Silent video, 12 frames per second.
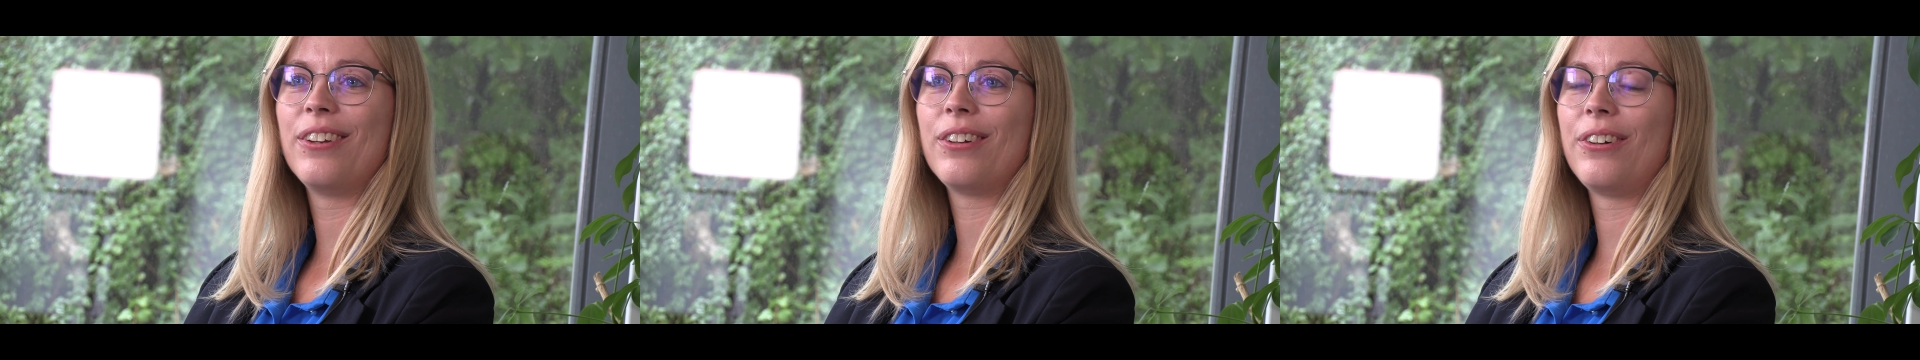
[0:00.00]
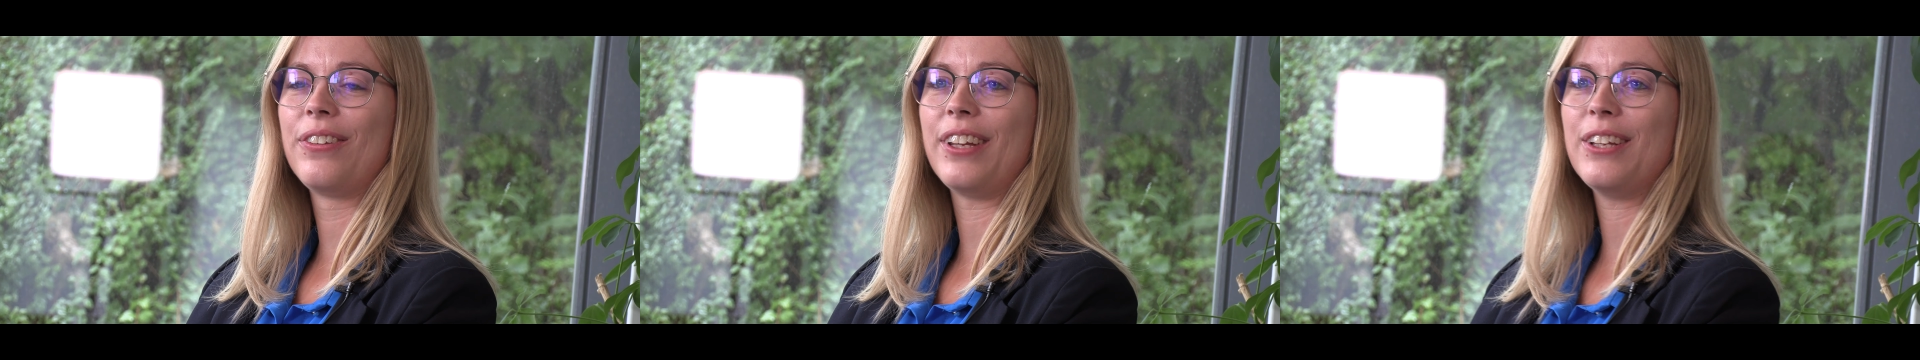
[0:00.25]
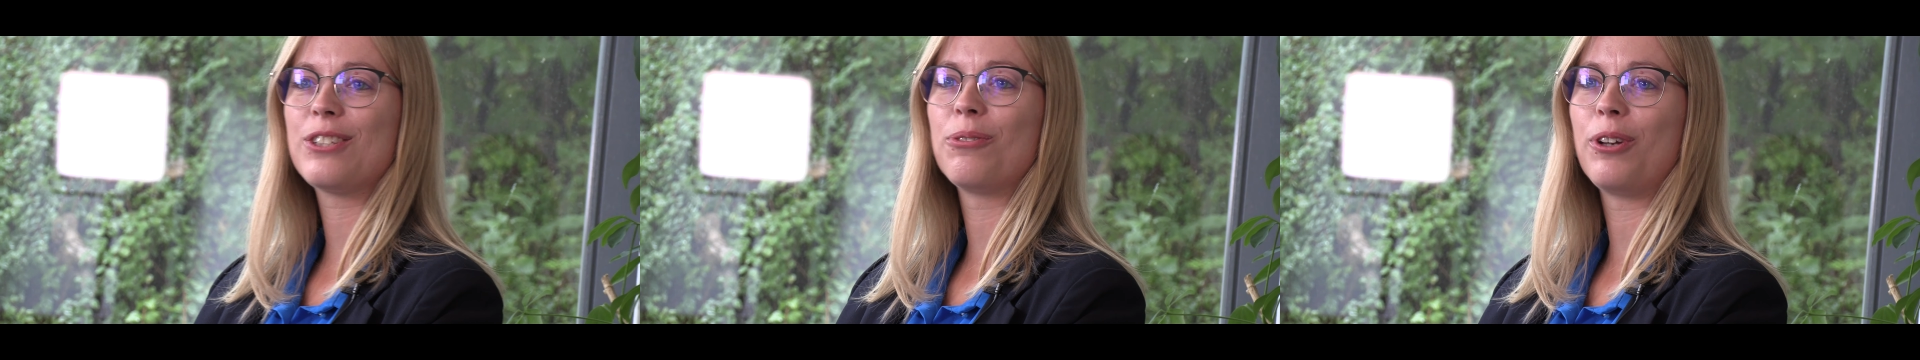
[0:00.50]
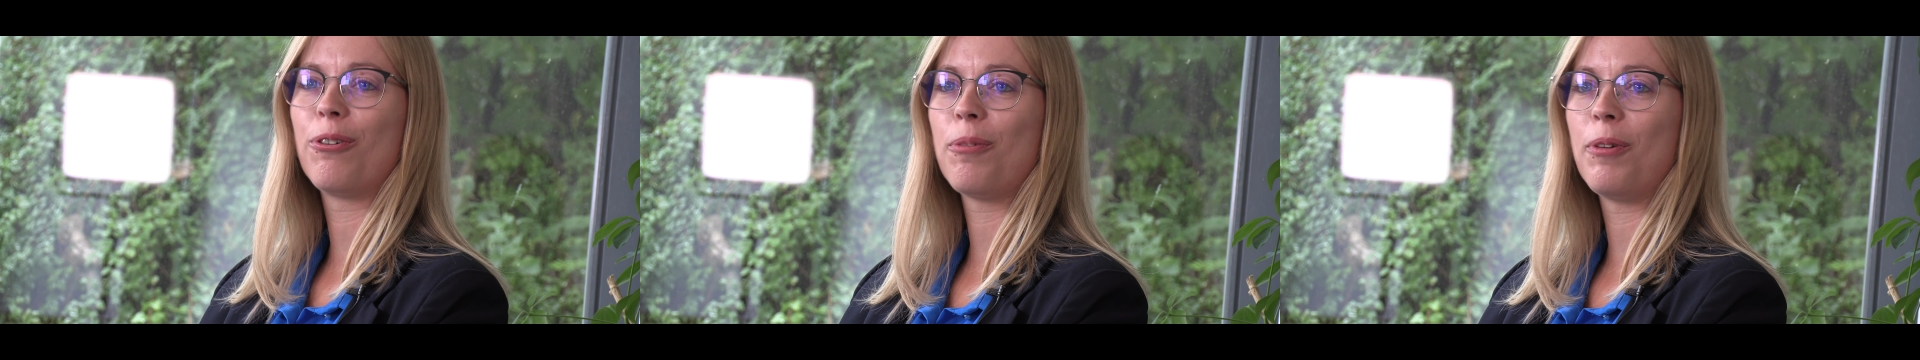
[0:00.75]
in, on the
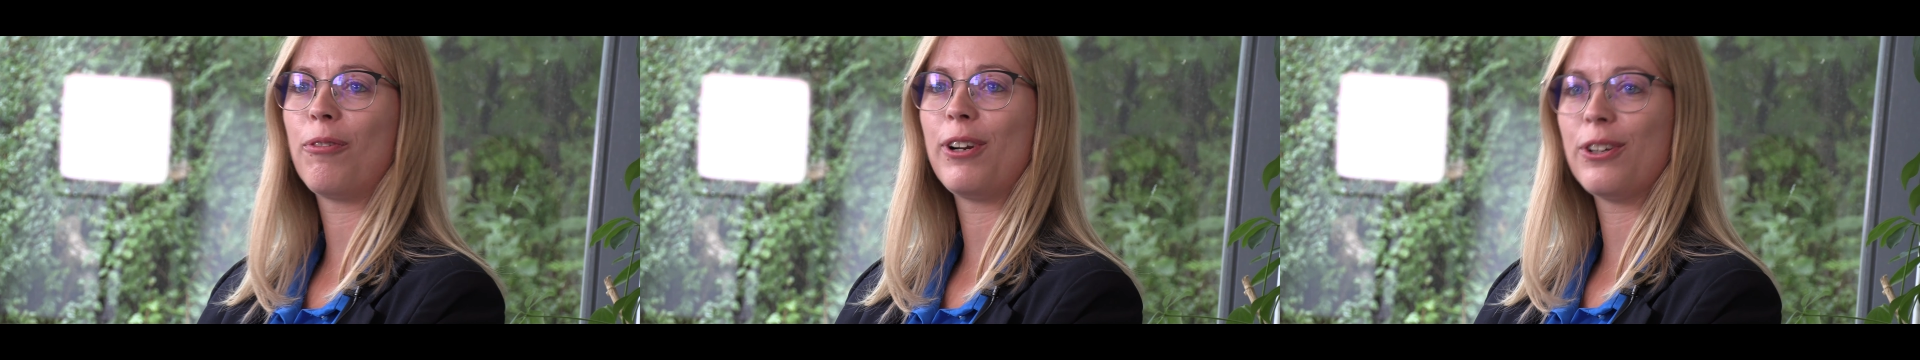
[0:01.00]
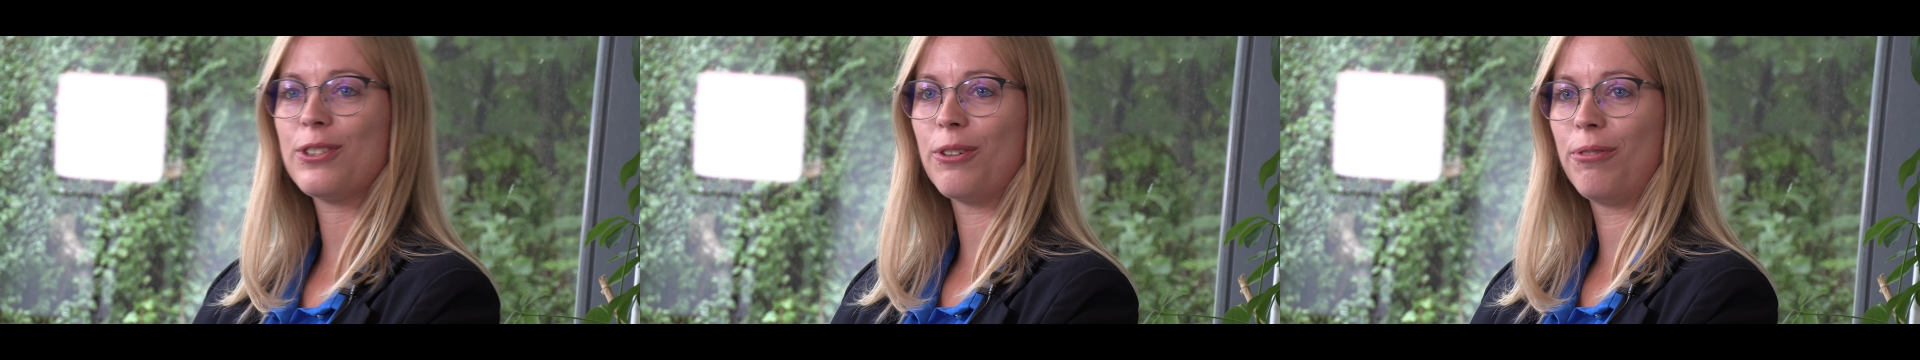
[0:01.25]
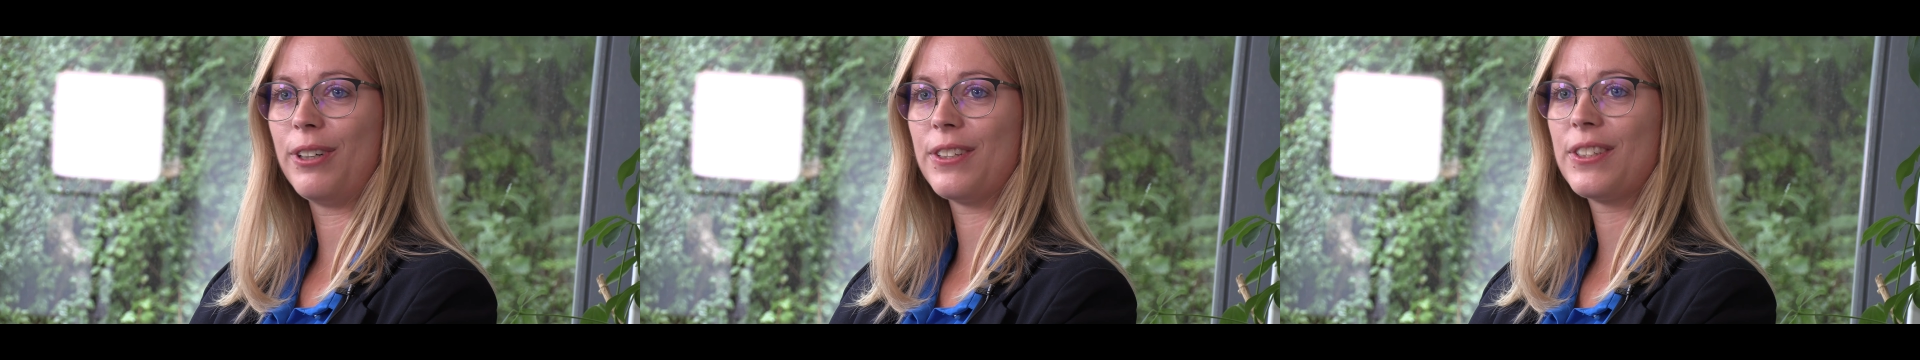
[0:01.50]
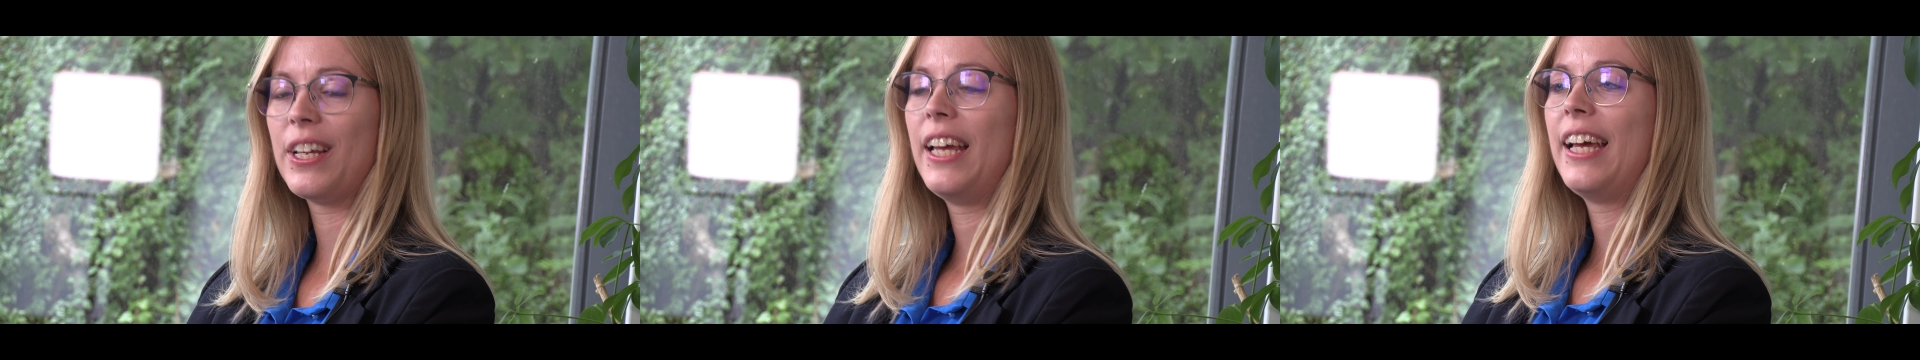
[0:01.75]
history of women
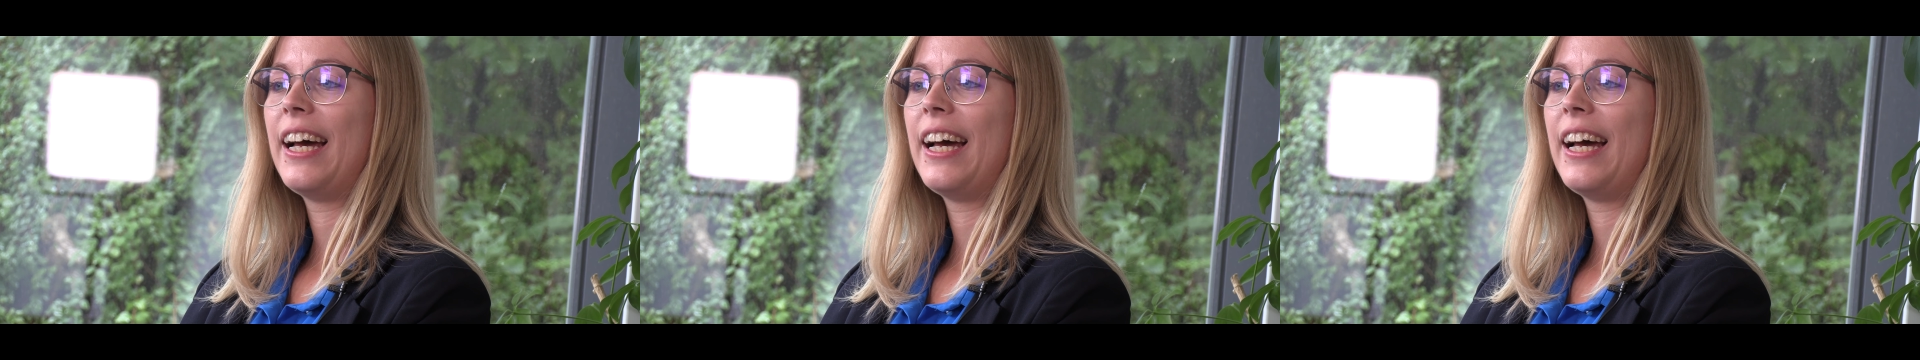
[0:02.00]
philosophers